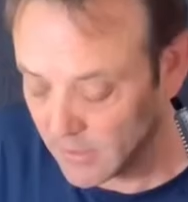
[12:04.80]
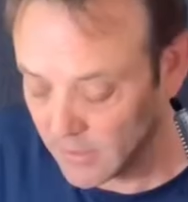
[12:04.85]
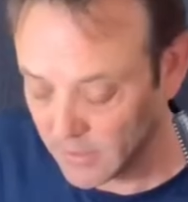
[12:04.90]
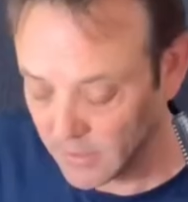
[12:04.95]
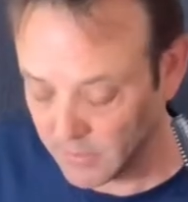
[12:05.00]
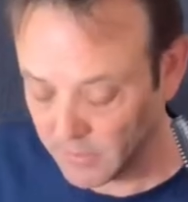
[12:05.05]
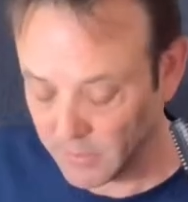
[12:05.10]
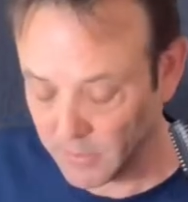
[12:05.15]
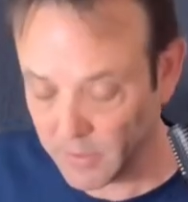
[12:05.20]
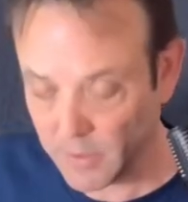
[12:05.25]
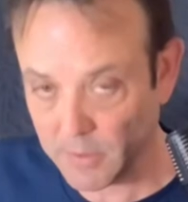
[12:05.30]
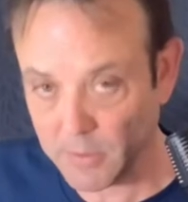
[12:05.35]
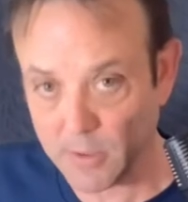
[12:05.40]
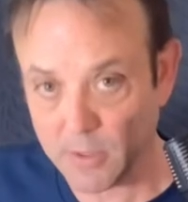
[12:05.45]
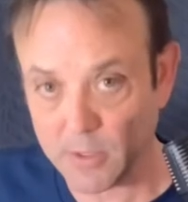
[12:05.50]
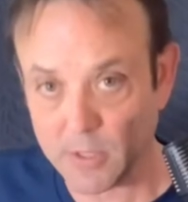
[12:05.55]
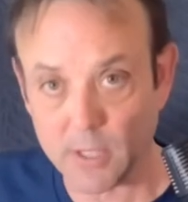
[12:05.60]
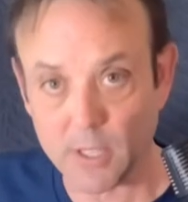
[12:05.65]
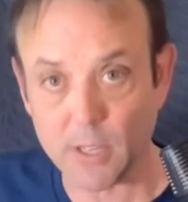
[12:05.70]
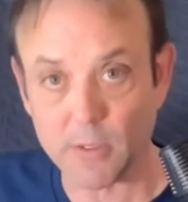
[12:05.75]
If you've ever
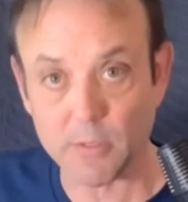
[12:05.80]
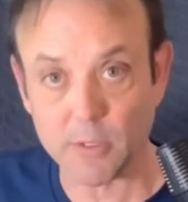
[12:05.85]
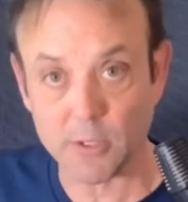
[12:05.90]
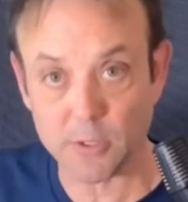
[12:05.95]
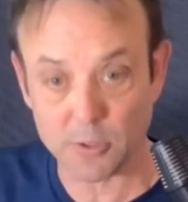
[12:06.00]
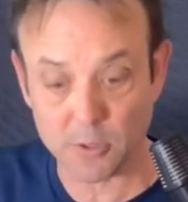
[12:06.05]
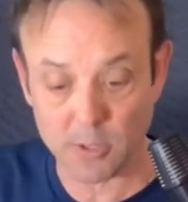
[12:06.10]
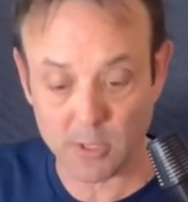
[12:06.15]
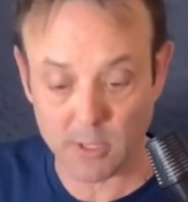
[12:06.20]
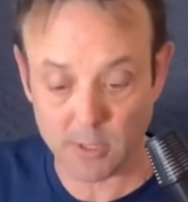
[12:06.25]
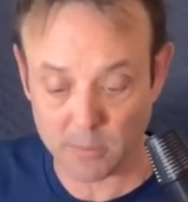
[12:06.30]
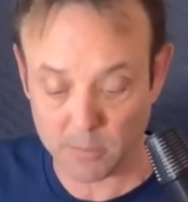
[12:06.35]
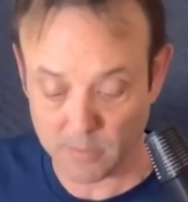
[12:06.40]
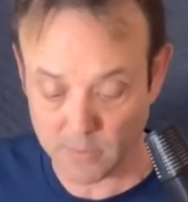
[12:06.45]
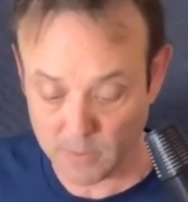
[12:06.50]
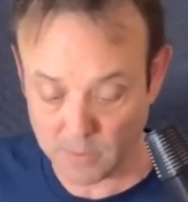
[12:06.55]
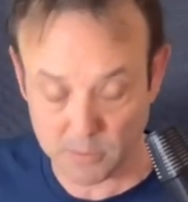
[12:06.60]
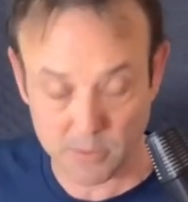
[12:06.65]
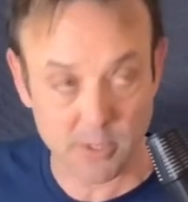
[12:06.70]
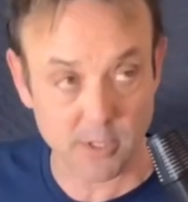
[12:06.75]
covered a drum,
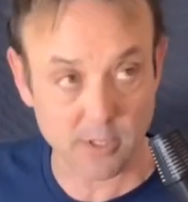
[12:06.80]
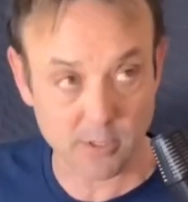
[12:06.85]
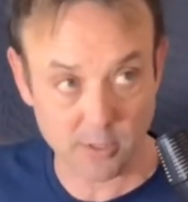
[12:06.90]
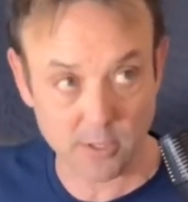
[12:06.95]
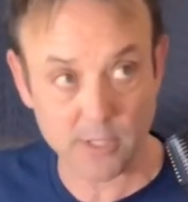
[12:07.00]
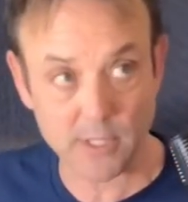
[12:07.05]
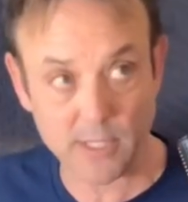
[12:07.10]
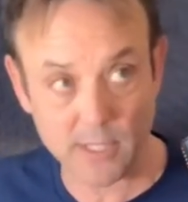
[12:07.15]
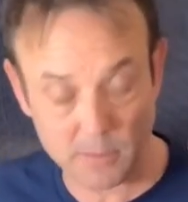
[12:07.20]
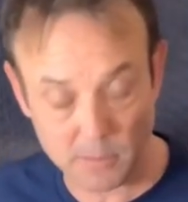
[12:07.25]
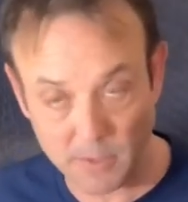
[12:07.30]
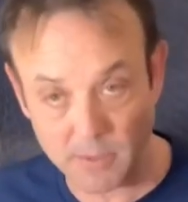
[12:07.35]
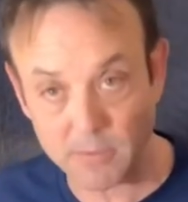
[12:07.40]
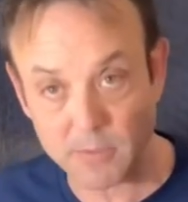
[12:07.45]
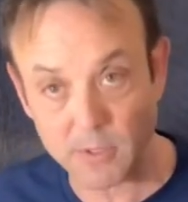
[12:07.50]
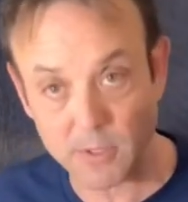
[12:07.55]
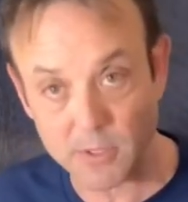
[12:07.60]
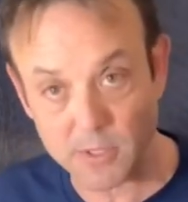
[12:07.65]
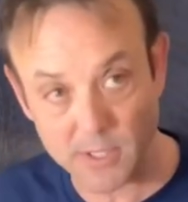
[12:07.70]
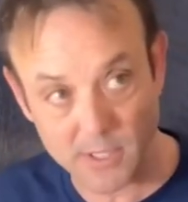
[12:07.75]
I'm sitting here looking at my
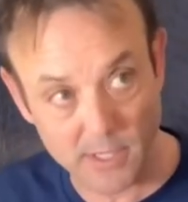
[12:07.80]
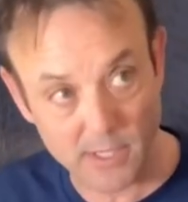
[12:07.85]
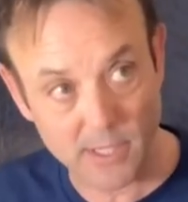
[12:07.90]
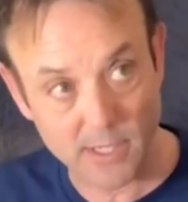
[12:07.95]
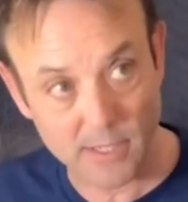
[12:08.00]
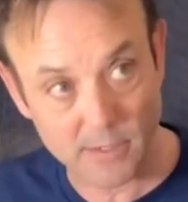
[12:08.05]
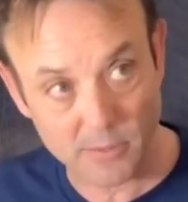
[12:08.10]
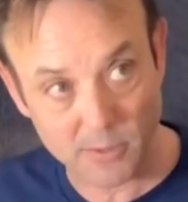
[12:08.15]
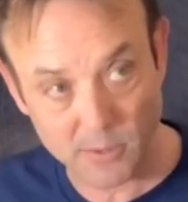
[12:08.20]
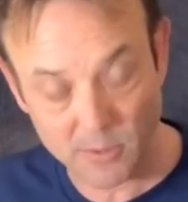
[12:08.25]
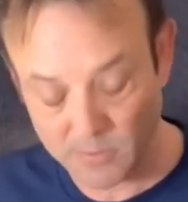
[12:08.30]
first kit I ever